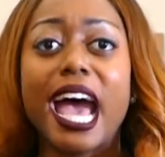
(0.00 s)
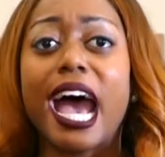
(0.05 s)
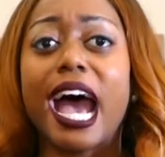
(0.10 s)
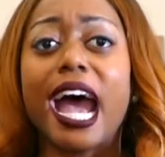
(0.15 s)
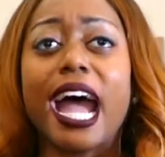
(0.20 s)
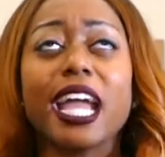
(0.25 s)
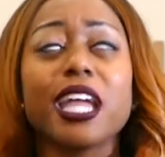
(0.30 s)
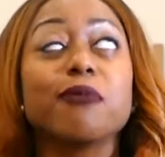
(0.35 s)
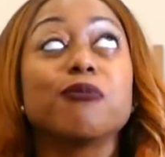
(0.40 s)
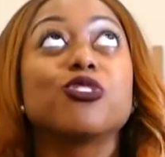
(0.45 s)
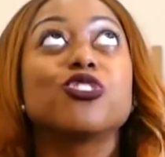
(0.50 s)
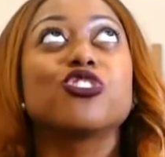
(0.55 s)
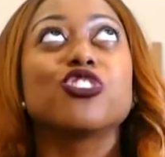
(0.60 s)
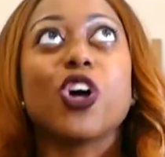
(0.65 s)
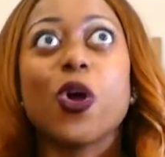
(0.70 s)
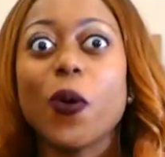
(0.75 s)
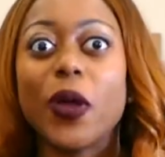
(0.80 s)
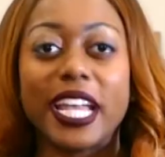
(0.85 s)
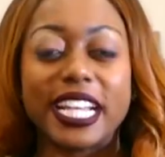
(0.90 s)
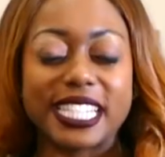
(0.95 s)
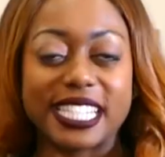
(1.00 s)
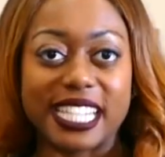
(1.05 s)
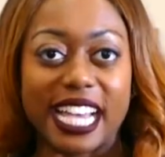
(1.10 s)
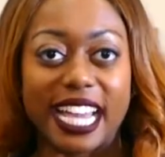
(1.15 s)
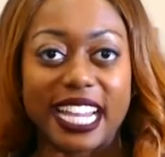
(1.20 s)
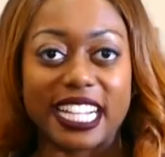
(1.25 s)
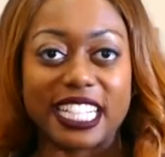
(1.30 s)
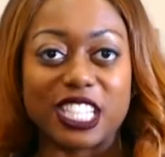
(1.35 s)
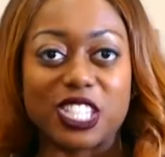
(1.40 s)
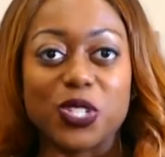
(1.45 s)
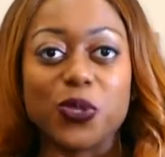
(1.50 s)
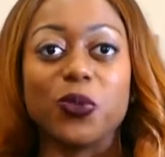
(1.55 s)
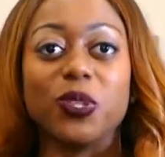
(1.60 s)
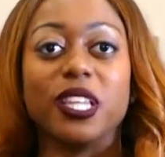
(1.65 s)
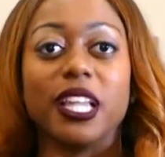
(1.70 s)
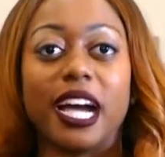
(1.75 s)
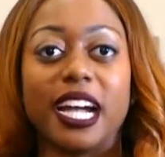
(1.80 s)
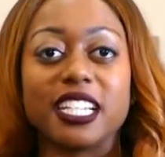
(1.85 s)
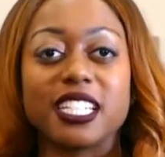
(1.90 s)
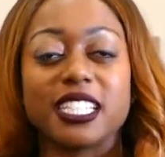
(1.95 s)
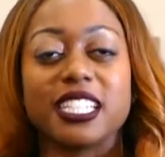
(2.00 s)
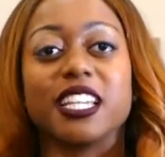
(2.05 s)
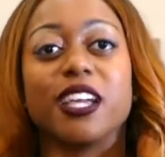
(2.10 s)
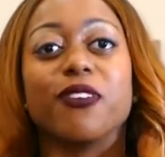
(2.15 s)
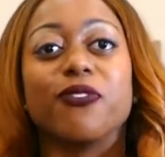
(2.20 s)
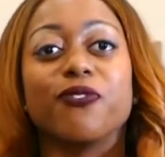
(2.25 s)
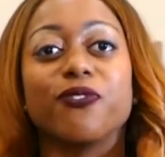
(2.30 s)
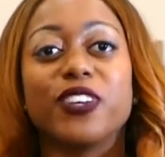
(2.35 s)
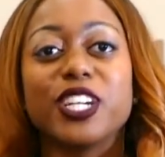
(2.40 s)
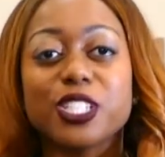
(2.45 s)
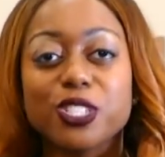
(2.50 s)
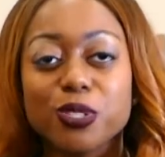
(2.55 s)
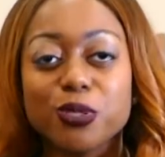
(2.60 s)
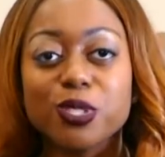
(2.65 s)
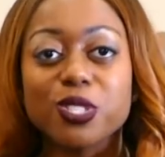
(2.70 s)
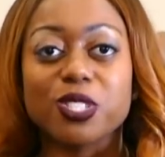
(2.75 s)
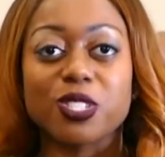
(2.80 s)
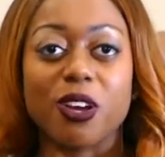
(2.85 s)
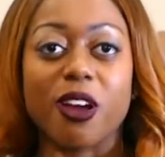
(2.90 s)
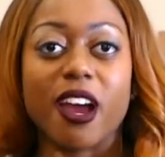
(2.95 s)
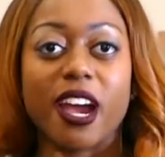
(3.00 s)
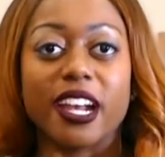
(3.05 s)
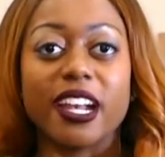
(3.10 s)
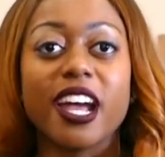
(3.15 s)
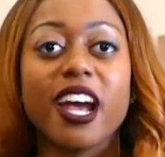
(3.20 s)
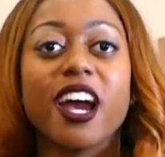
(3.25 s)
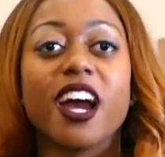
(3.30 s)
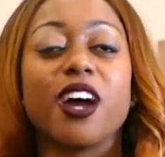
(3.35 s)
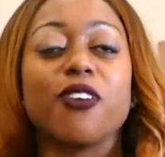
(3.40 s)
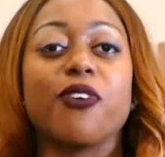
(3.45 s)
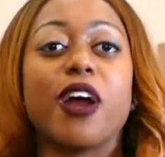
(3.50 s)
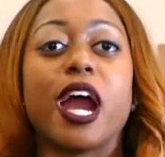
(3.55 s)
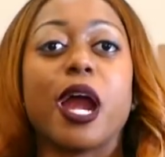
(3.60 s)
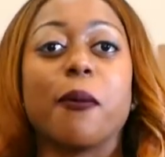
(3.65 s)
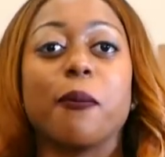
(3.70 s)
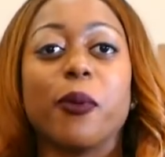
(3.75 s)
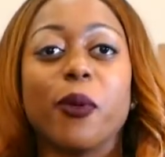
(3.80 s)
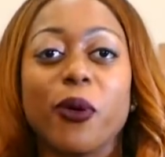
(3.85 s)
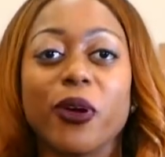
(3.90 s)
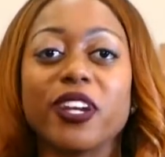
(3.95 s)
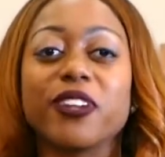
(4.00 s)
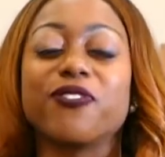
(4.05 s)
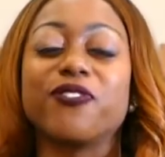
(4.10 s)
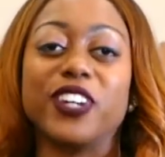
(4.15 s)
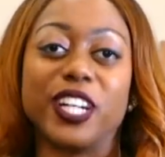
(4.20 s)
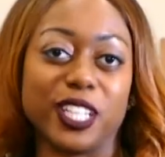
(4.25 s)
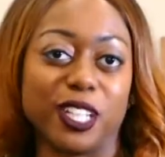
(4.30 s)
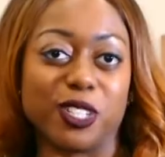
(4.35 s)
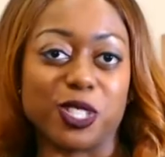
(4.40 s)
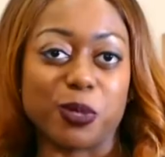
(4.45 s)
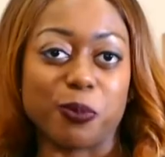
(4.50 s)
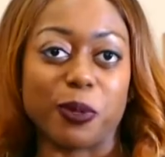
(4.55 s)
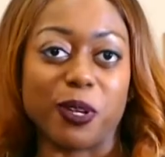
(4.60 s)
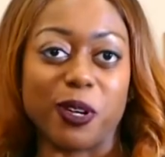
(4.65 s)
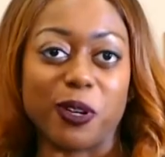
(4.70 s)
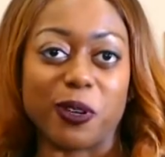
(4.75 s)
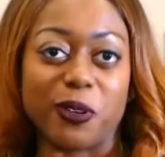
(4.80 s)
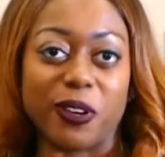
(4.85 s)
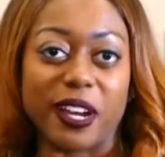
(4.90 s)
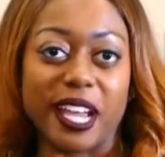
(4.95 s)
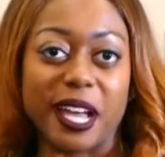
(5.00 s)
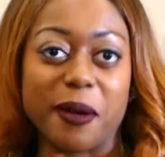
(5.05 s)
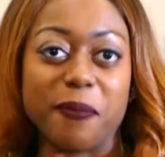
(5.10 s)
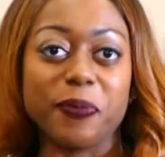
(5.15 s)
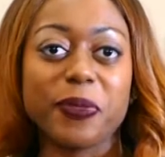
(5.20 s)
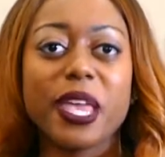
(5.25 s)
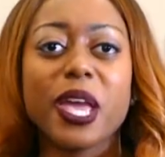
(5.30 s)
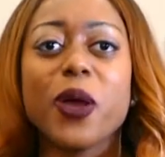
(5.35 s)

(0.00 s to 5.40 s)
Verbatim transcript: I am so excited to launch the official start of our Board Fellows program.